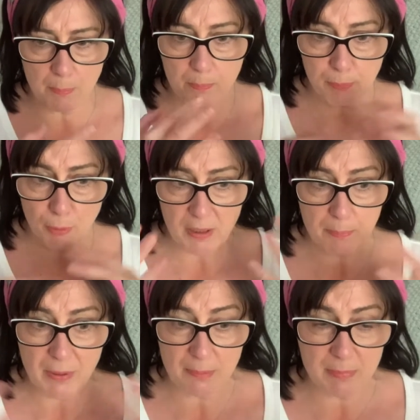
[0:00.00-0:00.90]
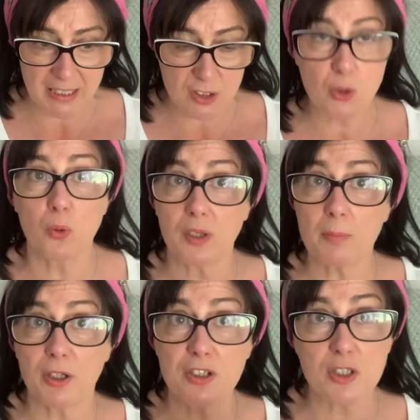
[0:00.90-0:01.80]
probably a big mixed haul that I'm
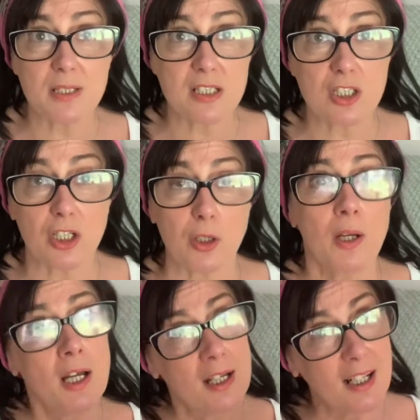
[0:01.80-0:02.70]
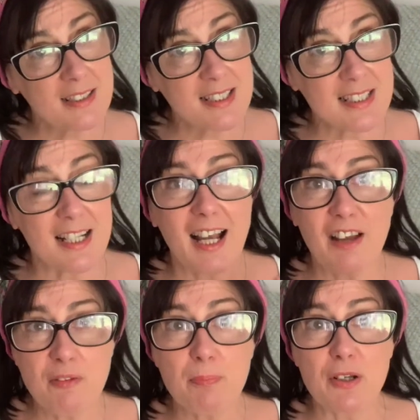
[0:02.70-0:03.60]
going to do into two. As I say, I
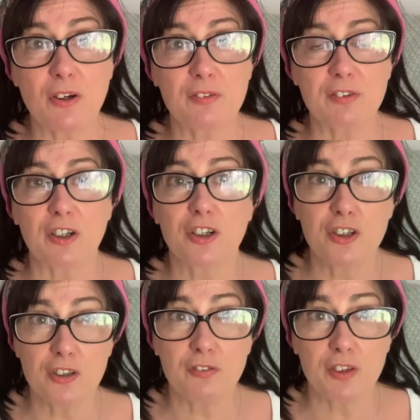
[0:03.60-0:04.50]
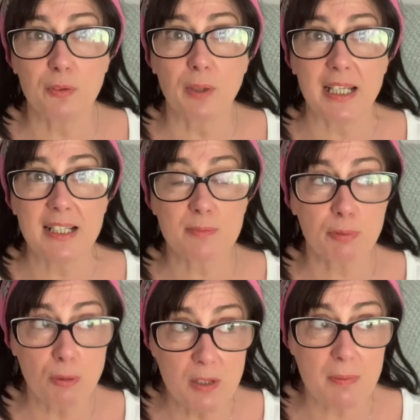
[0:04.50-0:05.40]
haven't been on for a good few weeks,
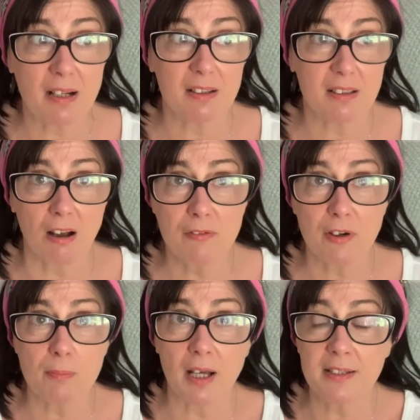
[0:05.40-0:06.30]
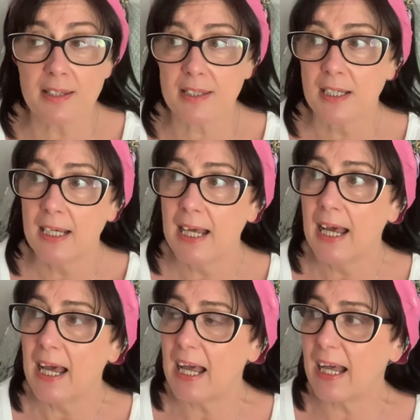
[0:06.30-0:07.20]
probably about over a month,
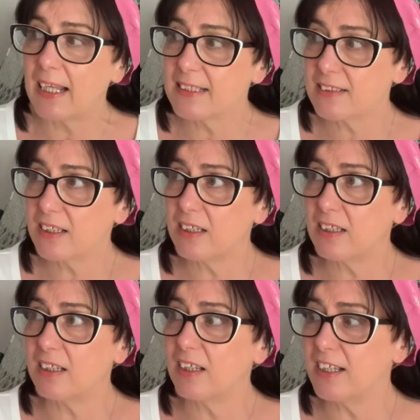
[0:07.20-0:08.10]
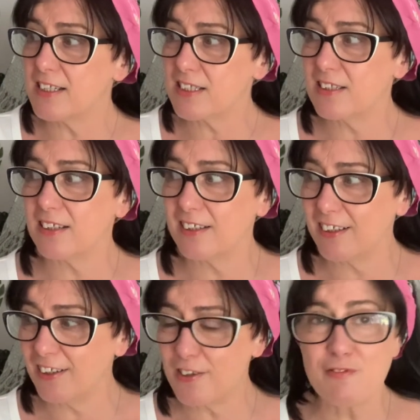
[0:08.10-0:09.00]
and
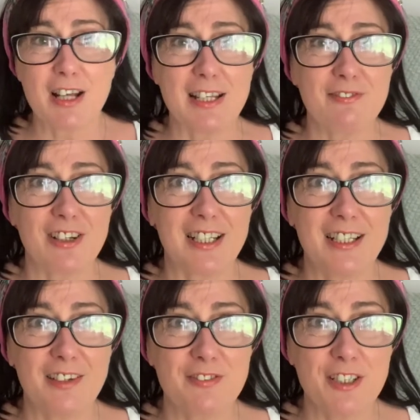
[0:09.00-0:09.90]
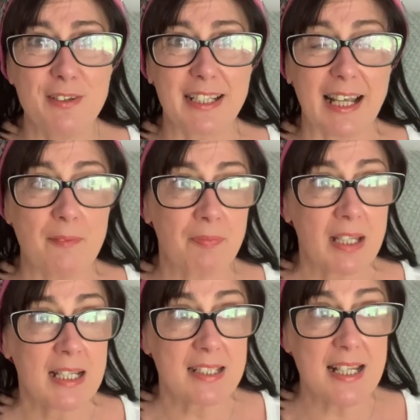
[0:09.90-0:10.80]
I really, really love doing it.
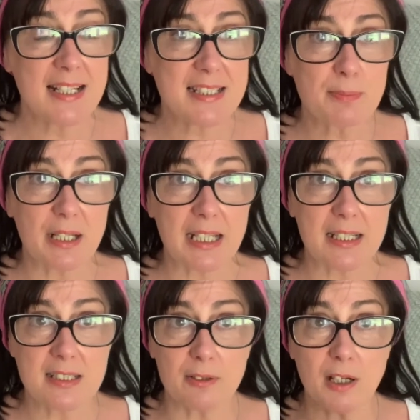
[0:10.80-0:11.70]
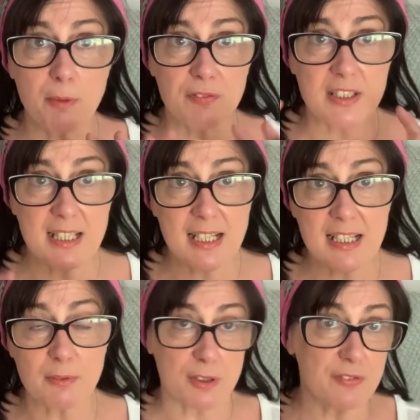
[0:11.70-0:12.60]
Next week, so I'm off today, I
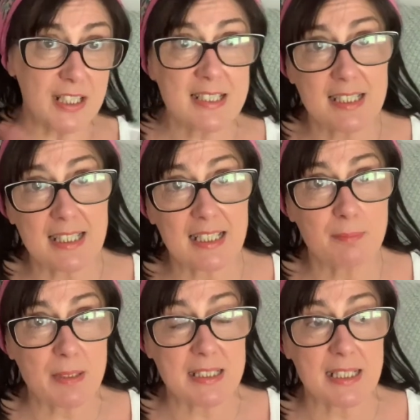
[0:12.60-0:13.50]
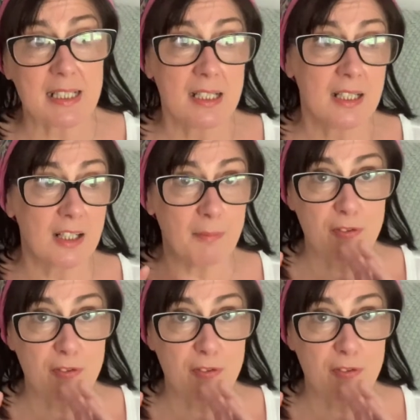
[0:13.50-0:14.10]
was off yesterday, busy. I'm off